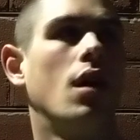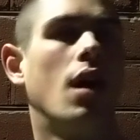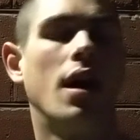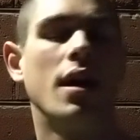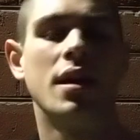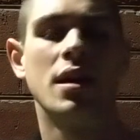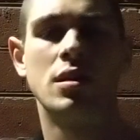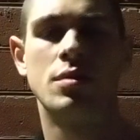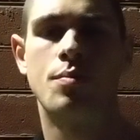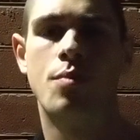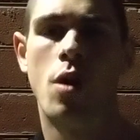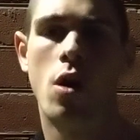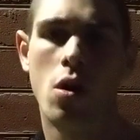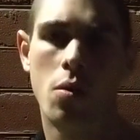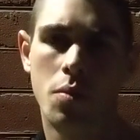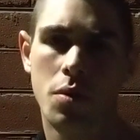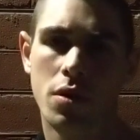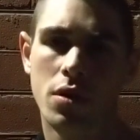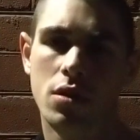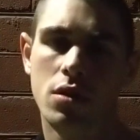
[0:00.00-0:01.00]
I guess
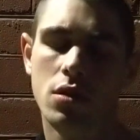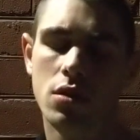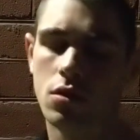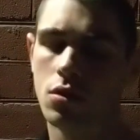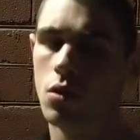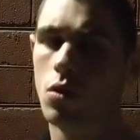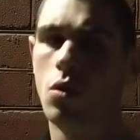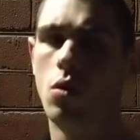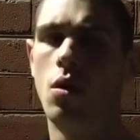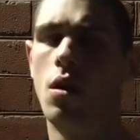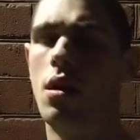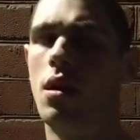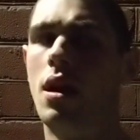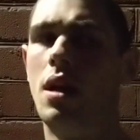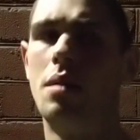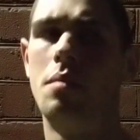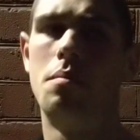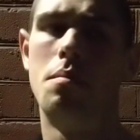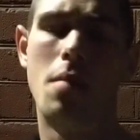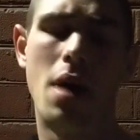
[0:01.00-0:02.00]
purpose
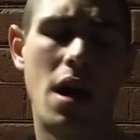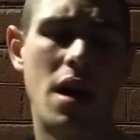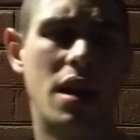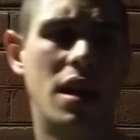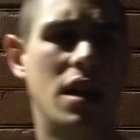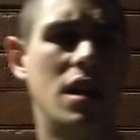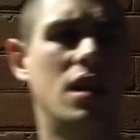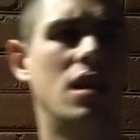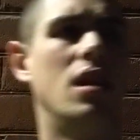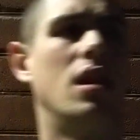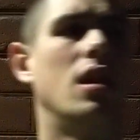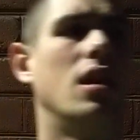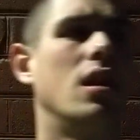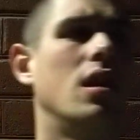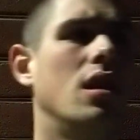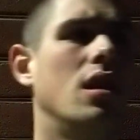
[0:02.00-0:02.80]
and money,